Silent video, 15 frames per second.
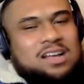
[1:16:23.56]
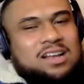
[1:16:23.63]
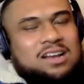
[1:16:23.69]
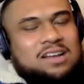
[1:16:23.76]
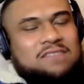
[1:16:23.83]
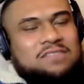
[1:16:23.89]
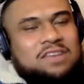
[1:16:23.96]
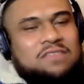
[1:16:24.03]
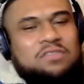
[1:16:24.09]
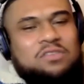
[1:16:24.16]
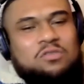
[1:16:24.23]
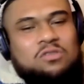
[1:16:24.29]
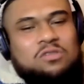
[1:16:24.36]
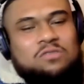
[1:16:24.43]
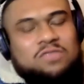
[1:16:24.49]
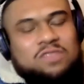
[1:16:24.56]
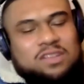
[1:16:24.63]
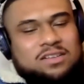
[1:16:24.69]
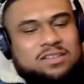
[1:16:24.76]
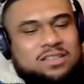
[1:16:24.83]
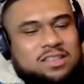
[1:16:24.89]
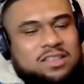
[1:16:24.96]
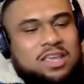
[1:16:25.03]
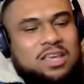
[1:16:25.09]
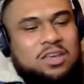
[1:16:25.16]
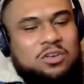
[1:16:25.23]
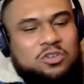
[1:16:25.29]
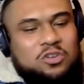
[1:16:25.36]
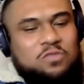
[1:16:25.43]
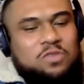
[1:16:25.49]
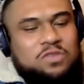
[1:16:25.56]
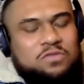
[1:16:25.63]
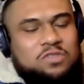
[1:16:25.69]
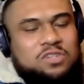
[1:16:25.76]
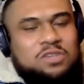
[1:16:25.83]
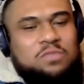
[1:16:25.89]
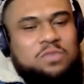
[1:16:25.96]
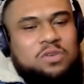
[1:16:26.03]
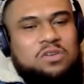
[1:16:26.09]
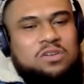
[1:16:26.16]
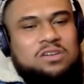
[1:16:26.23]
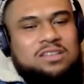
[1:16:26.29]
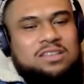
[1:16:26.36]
I loved having you on, brother. Thank you so much for jumping on.